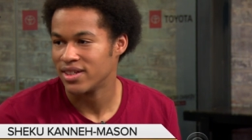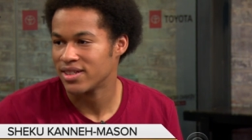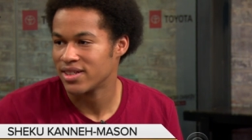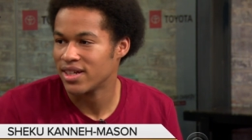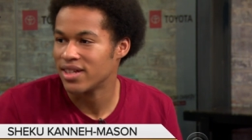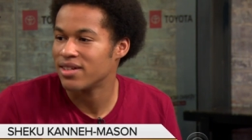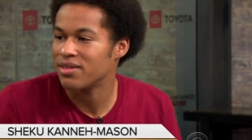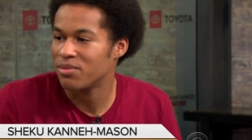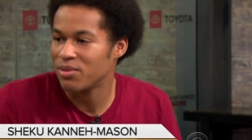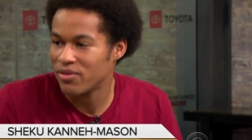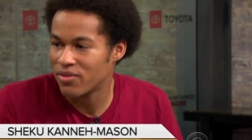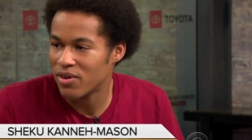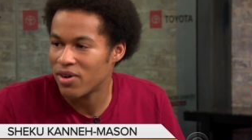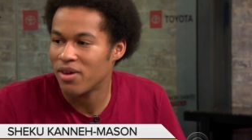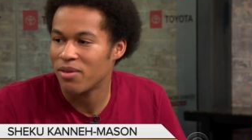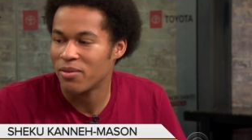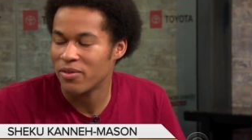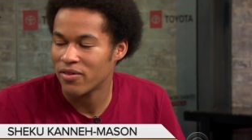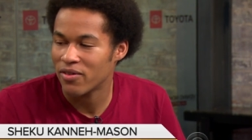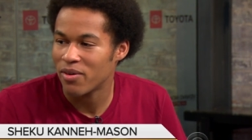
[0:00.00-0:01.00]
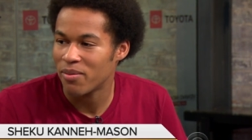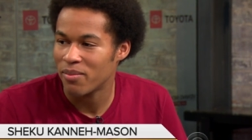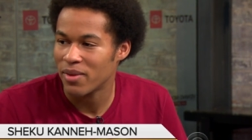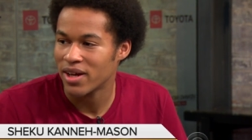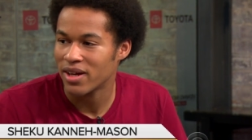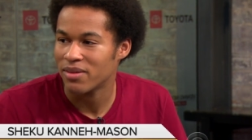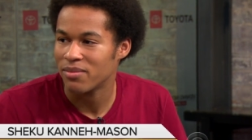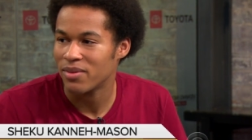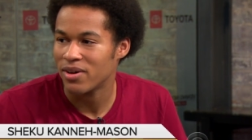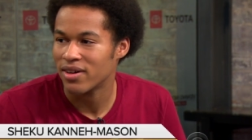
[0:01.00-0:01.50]
they said, we've got
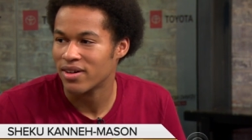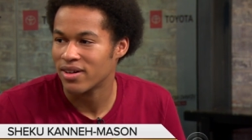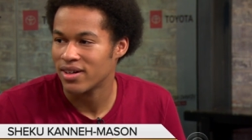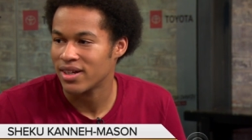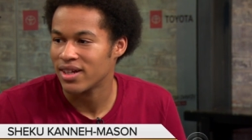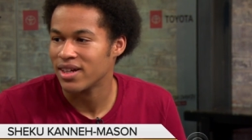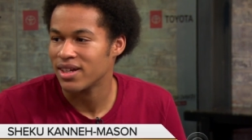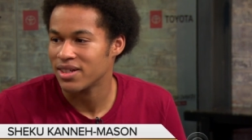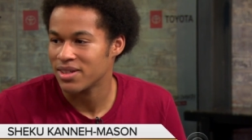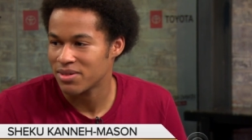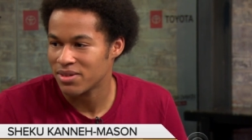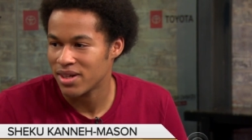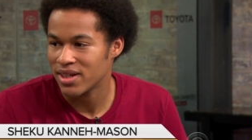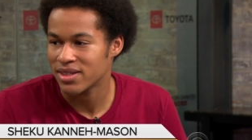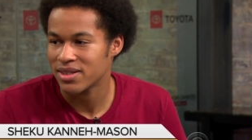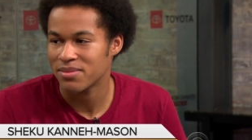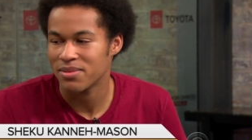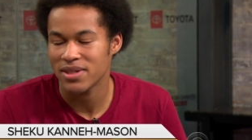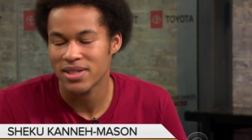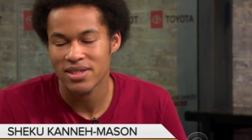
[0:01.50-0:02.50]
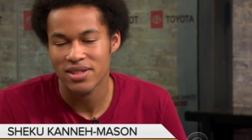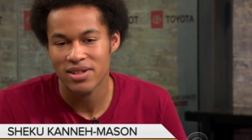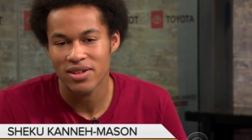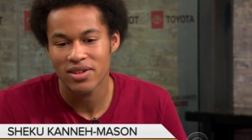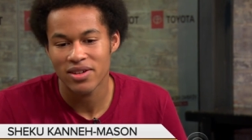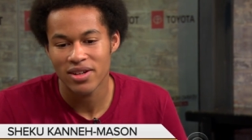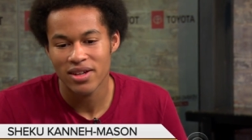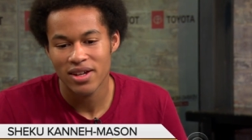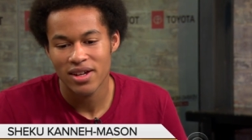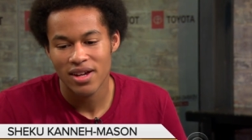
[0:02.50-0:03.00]
Meghan Markle here. She'd like to speak to
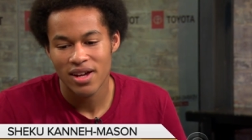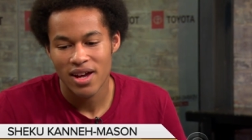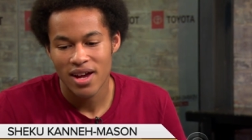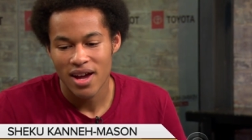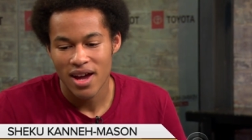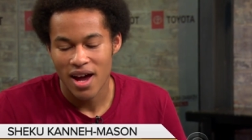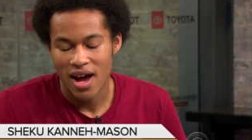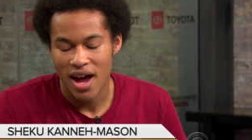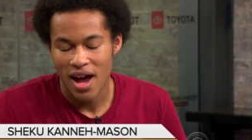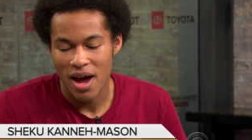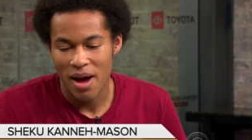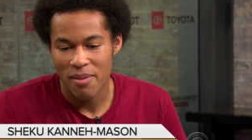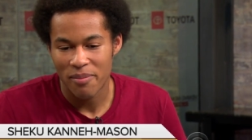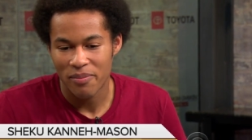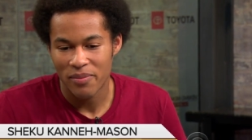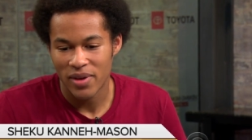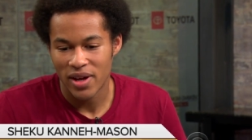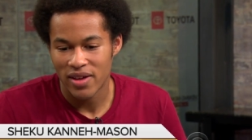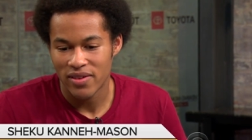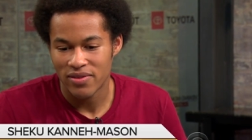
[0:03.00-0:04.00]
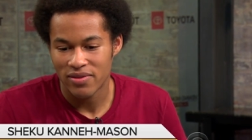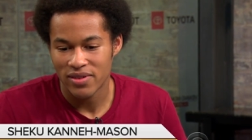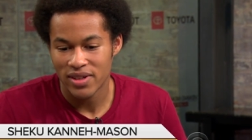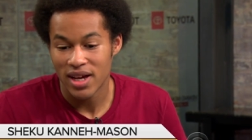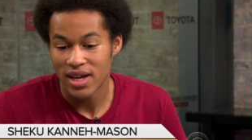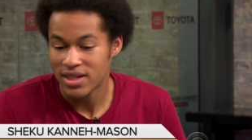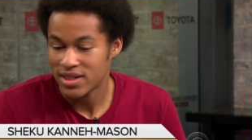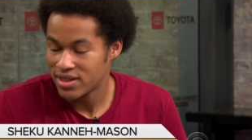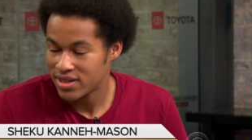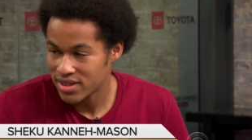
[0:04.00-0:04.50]
you. And
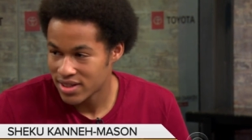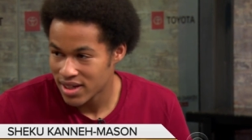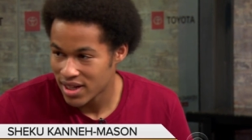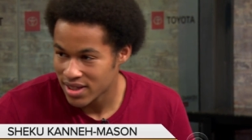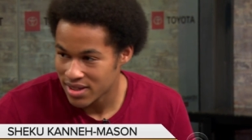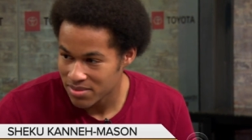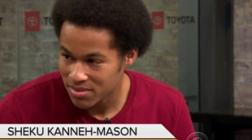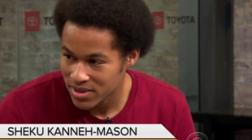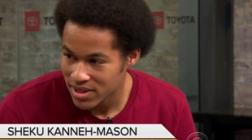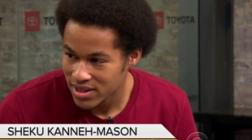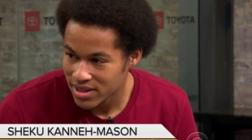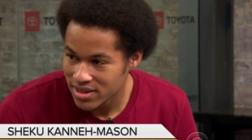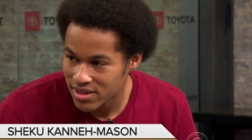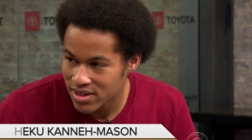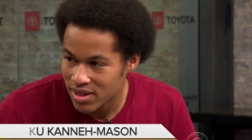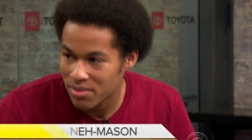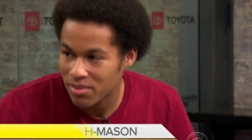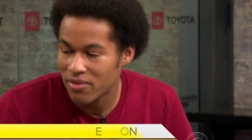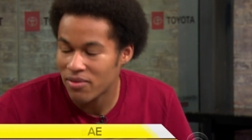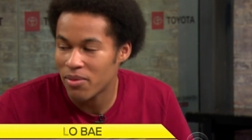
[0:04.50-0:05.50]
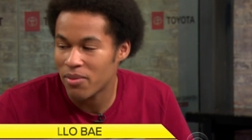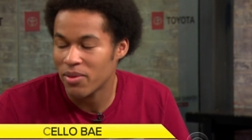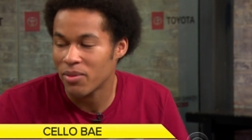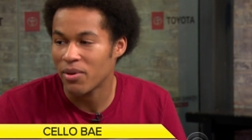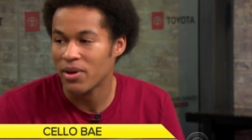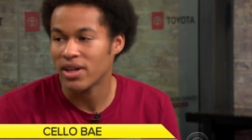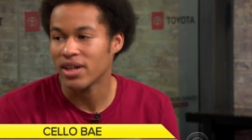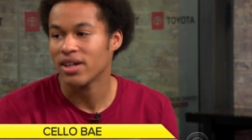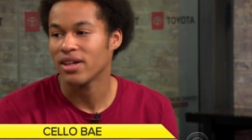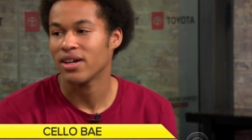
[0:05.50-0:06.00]
yeah, she just asked me to perform at the
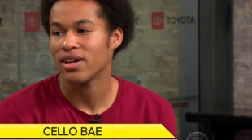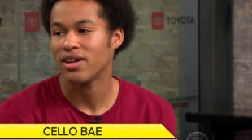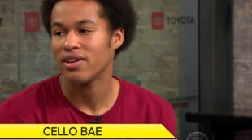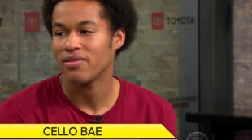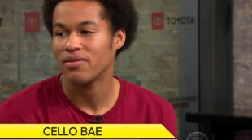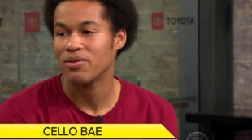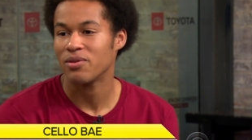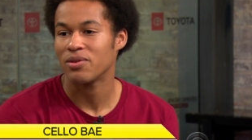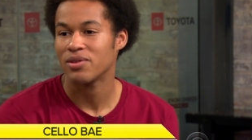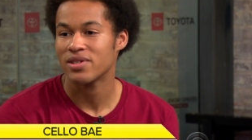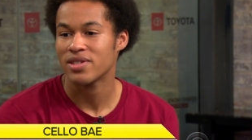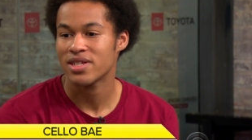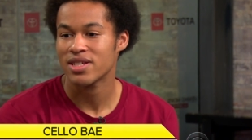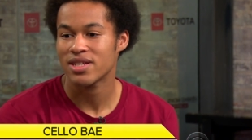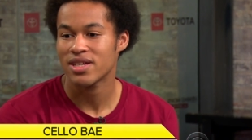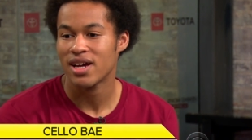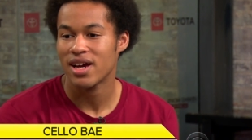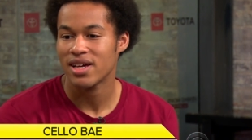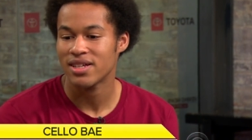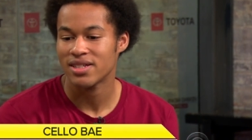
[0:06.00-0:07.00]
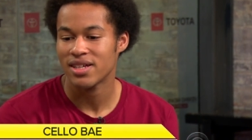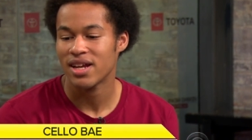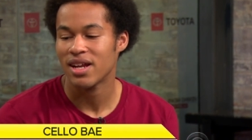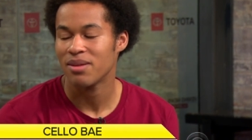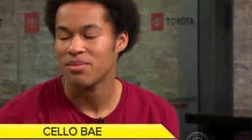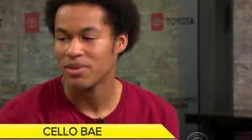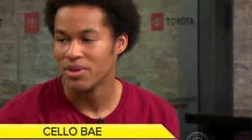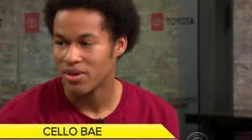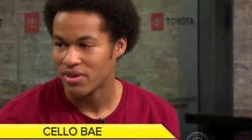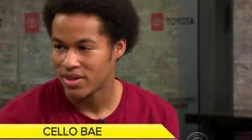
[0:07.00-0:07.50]
wedding, and of course, I said
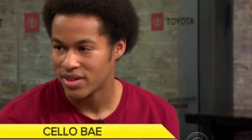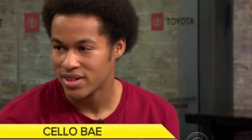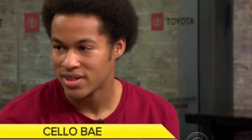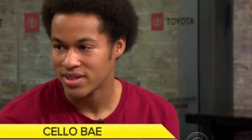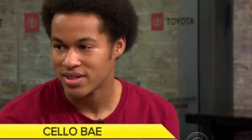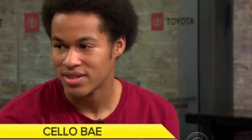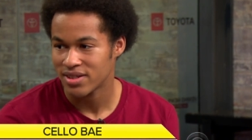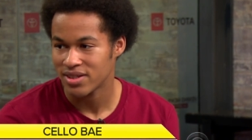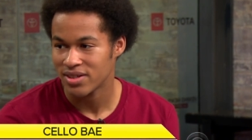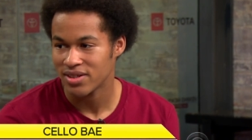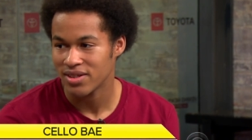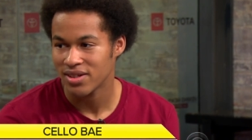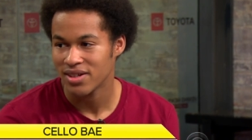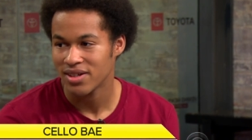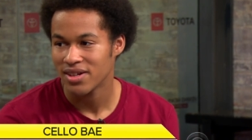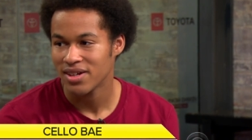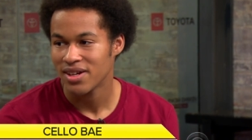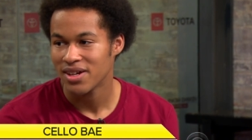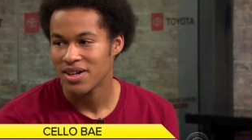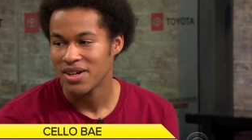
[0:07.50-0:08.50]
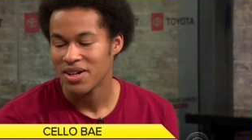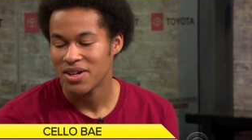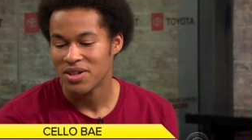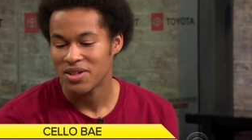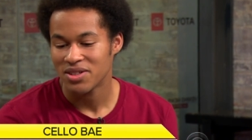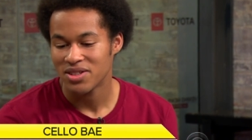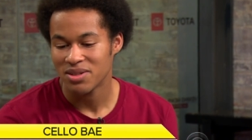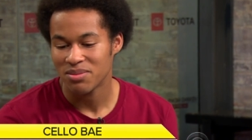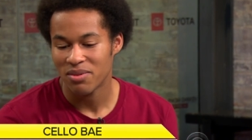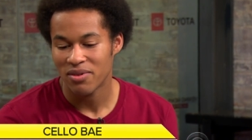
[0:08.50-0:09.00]
I'd be honored
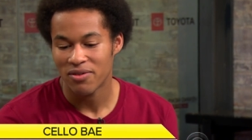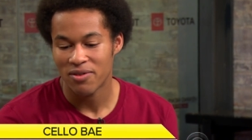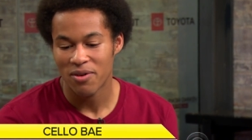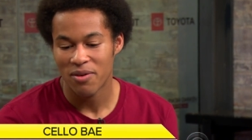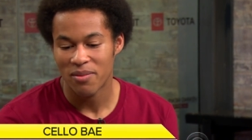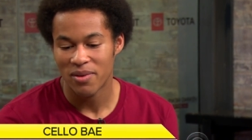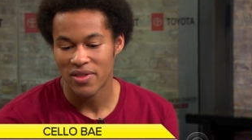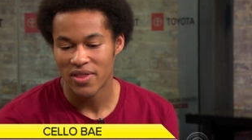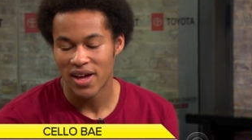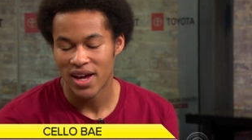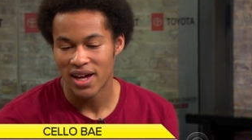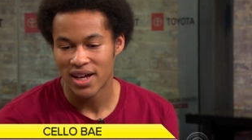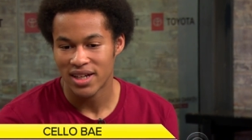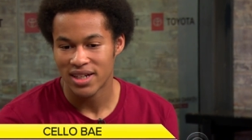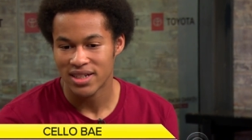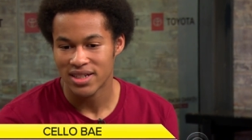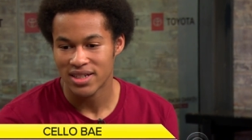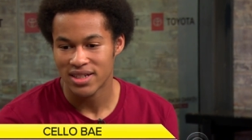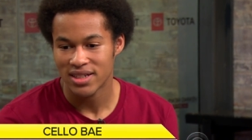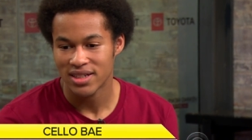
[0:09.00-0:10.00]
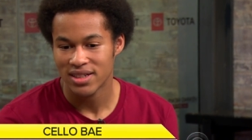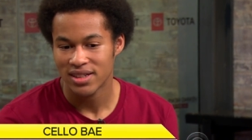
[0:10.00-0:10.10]
to perform at that. And